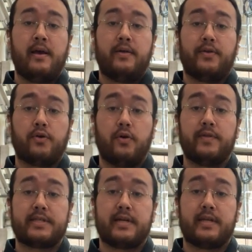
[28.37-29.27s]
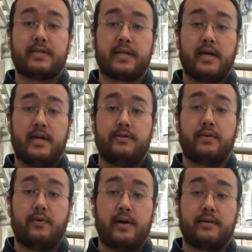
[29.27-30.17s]
The goal of the study is to cut out the
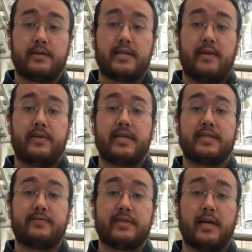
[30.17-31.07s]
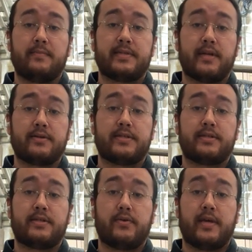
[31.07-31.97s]
water and time-intensive steps that are
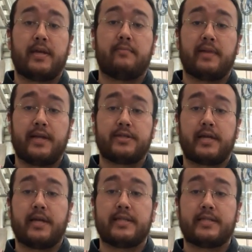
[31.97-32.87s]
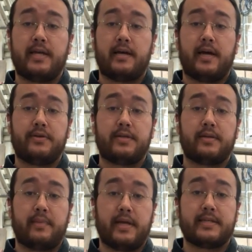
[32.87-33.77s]
soaking and blanching and instead hydrate the
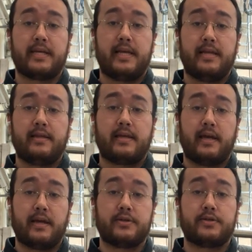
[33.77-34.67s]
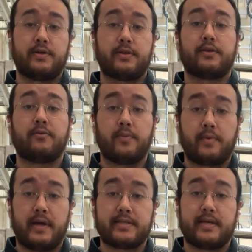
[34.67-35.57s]
beans in the can during the thermal
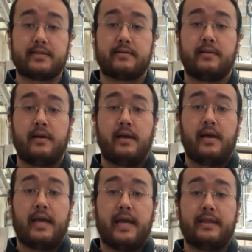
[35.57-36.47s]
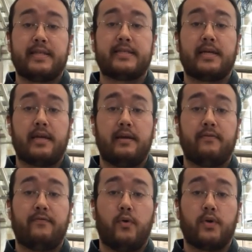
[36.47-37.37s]
process. In this study,
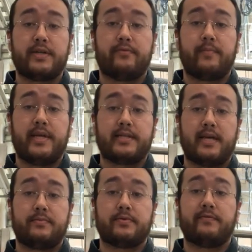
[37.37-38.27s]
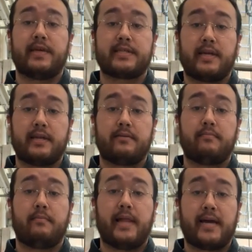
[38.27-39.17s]
4 different bean types were investigated:
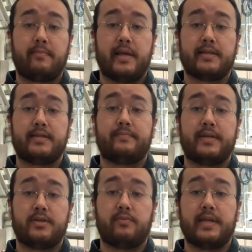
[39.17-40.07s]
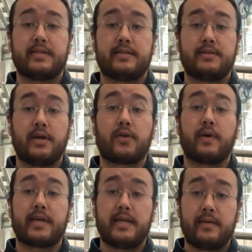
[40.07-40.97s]
black beans, pinto beans, dark
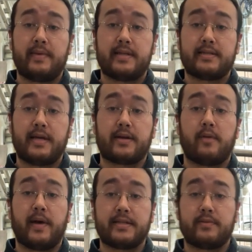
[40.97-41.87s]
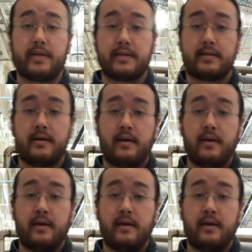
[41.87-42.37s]
red kidney beans, and garbanzo beans.